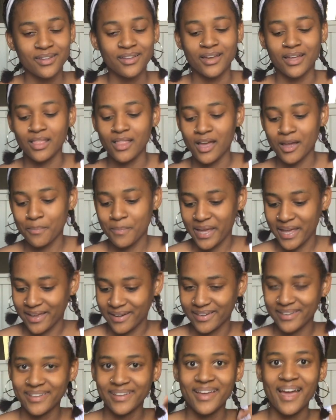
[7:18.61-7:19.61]
Good luck,
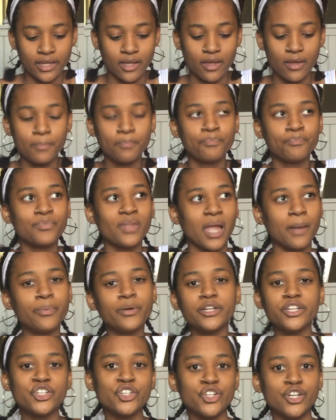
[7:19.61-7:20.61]
man. Like, I'm
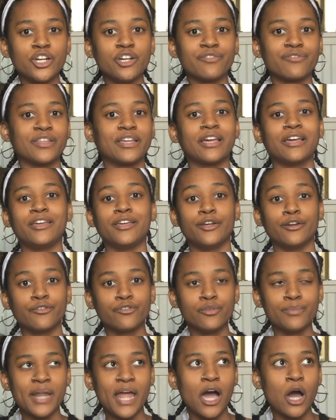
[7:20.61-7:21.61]
pretty sure if, like, a year
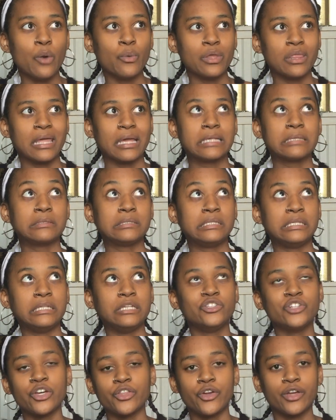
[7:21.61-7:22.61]
from now we, like, seen
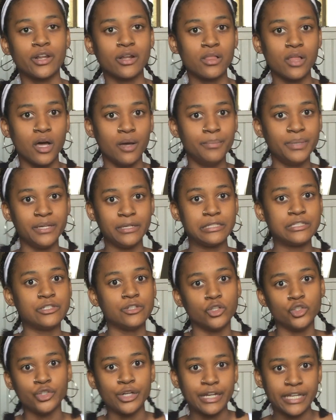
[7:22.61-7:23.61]
each other at a club, he'd
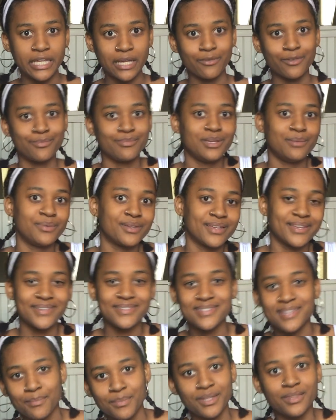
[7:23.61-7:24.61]
still try to get with me, because,
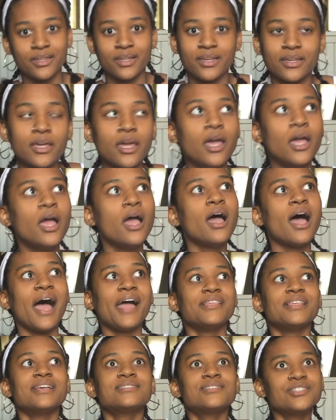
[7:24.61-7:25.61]
I mean, like,
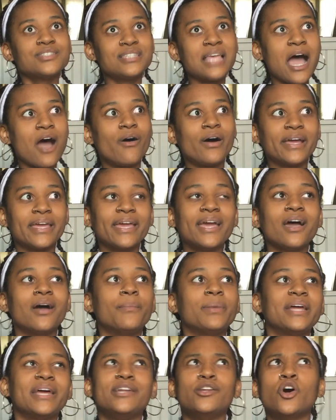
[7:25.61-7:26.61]
that's just how I am.
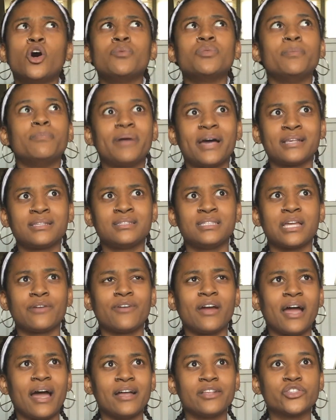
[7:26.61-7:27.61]
And I know I'm the best he's ever
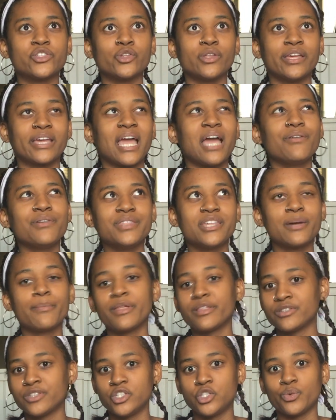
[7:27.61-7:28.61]
had, so, like, everything about
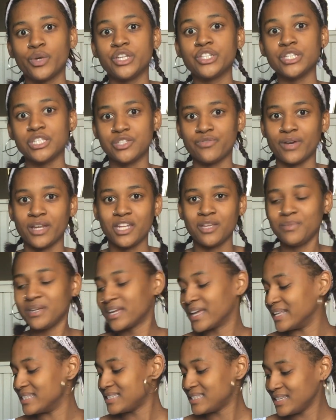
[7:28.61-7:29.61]
the situation's funny
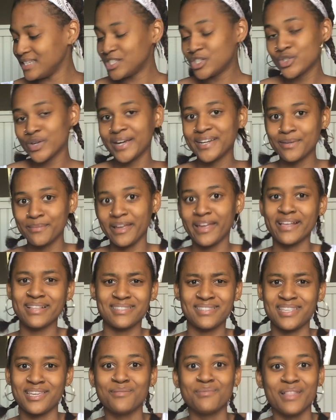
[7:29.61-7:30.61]
because he's trying to make it
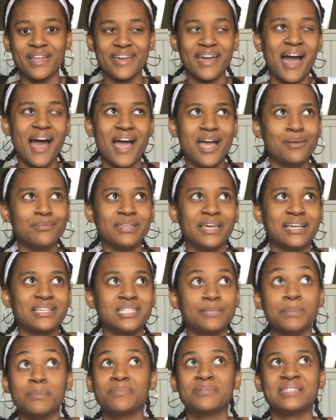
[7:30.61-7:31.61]
seem like I'm, like,
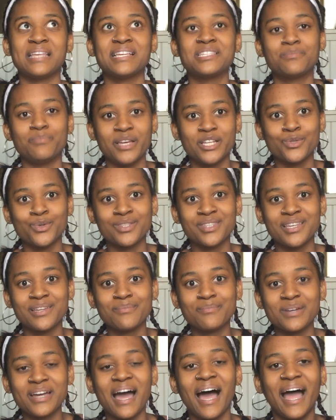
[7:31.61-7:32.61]
some obsessed bitch with
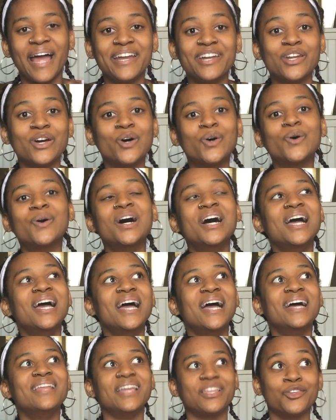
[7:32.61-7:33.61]
him. But I know
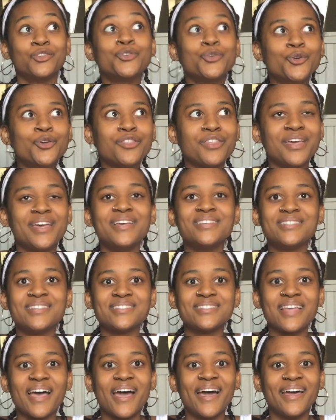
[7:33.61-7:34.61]
that the truth
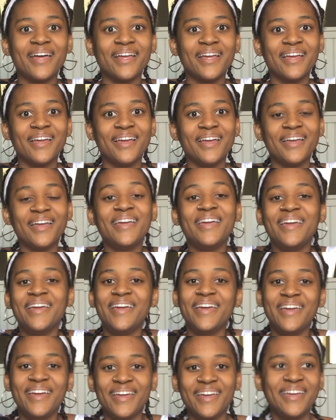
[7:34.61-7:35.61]
is that
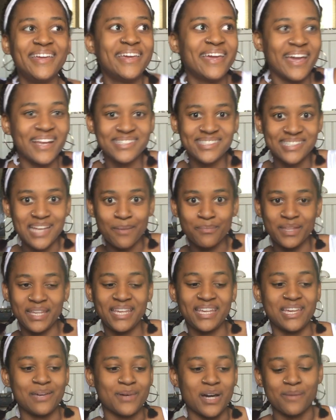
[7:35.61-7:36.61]
he can't stop
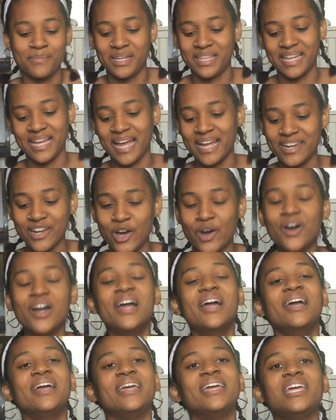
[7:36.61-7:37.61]
thinking about me. Like, I know.
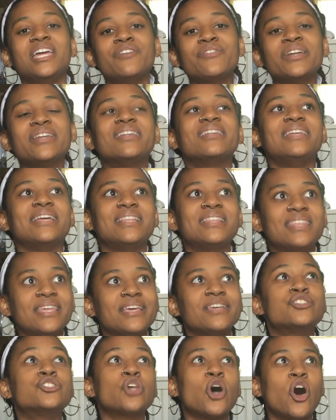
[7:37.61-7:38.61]
He even did
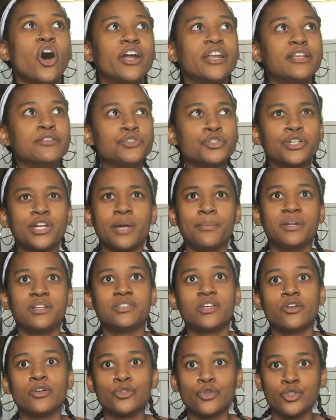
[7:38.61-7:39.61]
things on Instagram and his
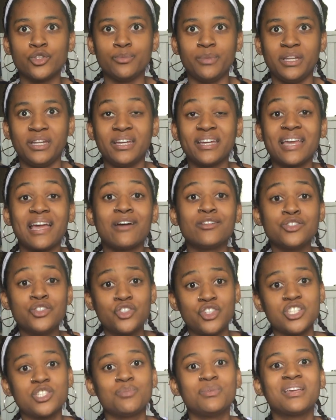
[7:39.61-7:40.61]
other social media accounts
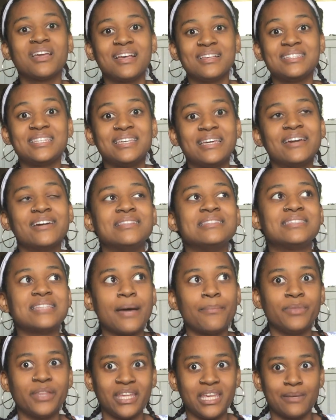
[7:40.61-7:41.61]
just because he couldn't
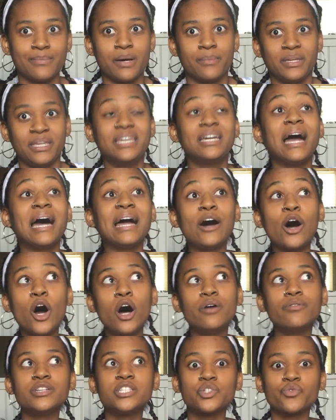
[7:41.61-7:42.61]
stop thinking about me. He got
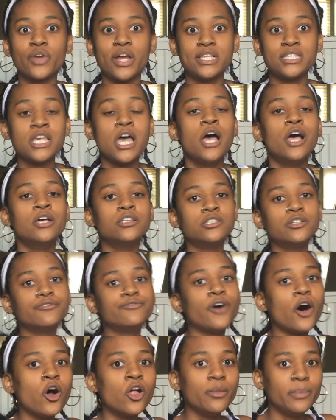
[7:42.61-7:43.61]
all of his friends to
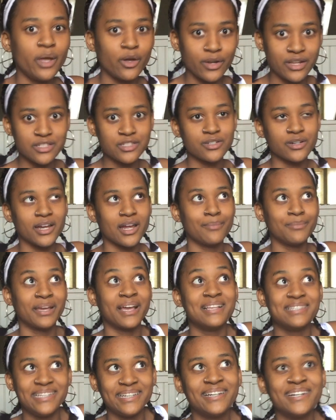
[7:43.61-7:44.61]
follow me on Instagram
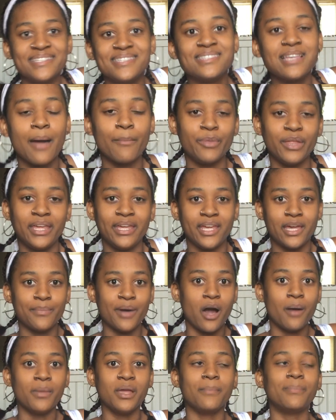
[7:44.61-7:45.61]
because he couldn't stop thinking
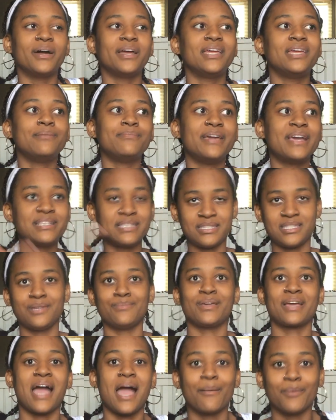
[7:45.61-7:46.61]
about me. But he makes it seem
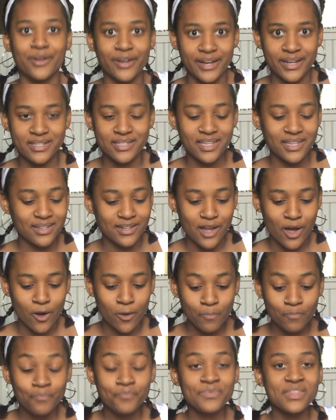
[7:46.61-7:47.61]
like I'm crazy. No.